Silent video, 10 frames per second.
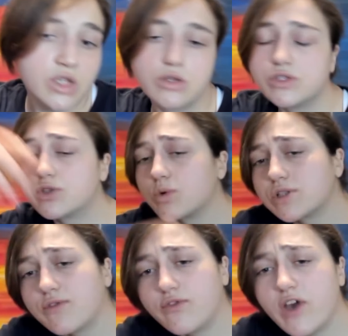Good
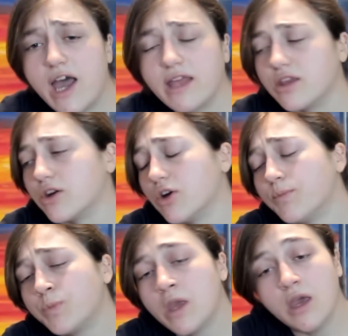source of fat,
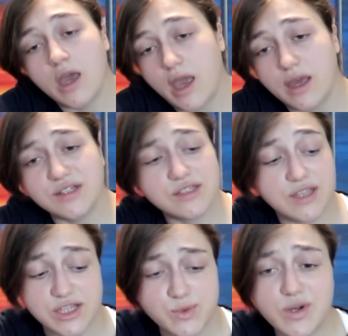And
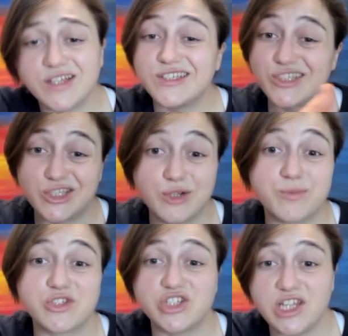guess what?
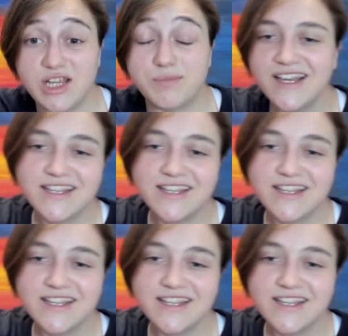Super cheap.